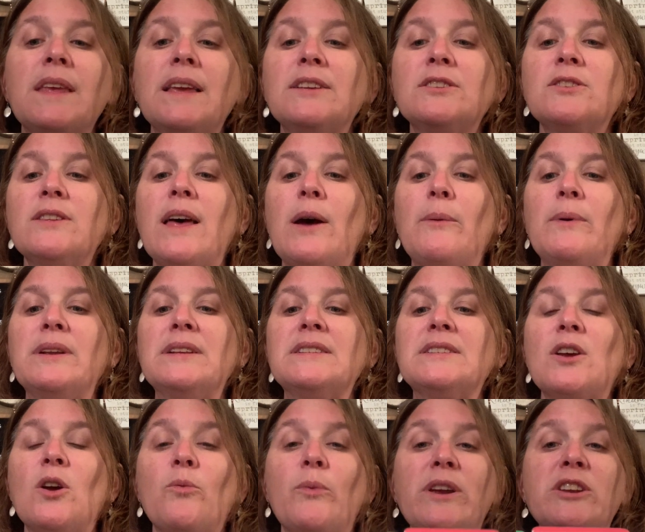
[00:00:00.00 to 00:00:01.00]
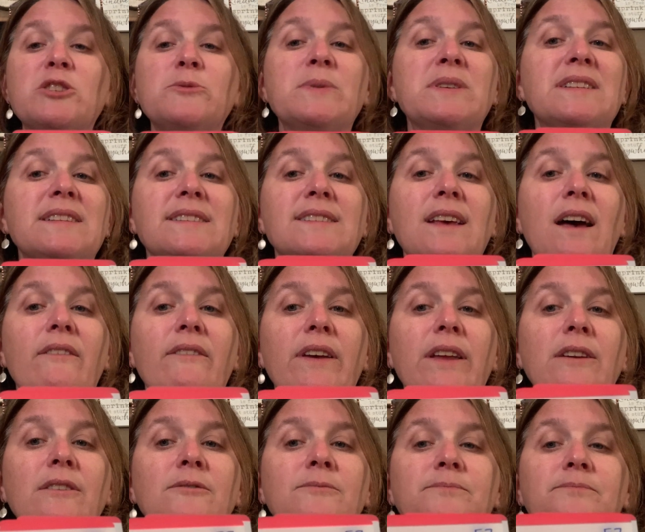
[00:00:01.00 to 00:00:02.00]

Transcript: So that one's arrangement 7.